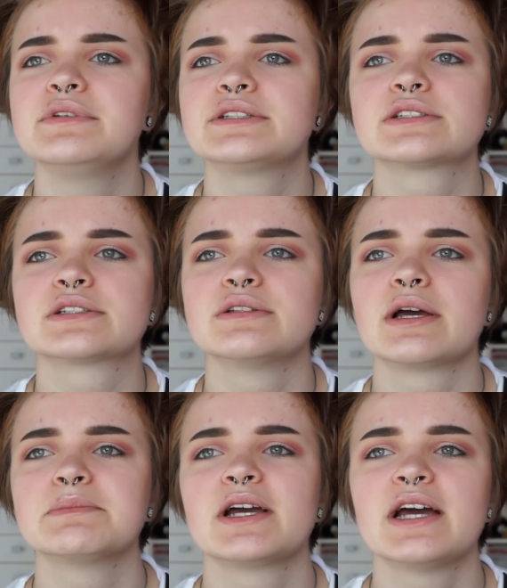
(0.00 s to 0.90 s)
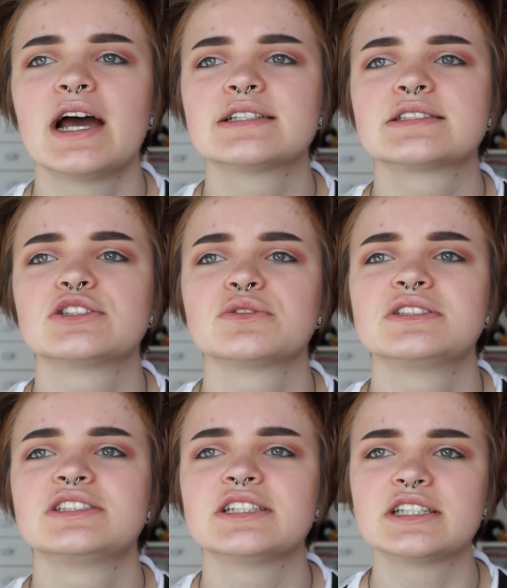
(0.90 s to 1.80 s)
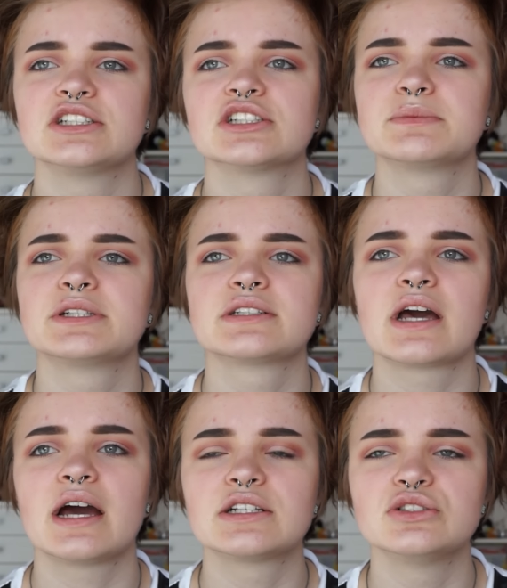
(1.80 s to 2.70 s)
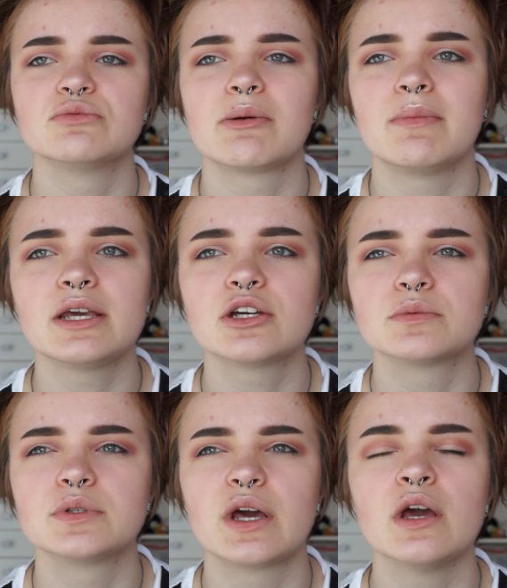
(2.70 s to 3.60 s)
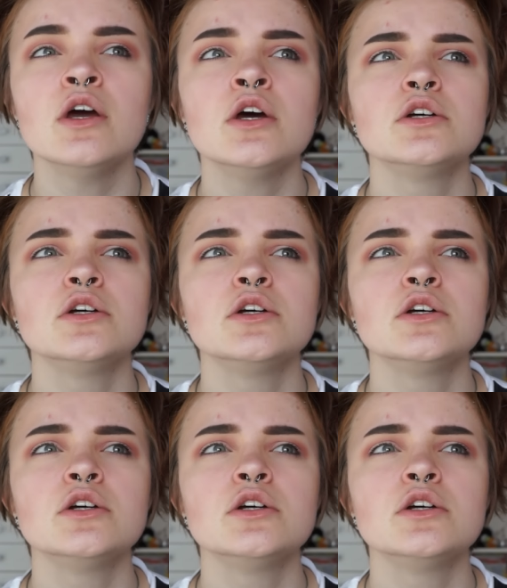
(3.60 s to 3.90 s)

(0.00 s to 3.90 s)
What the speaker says: it's like my hands are so sticky just because I had to do my makeup today.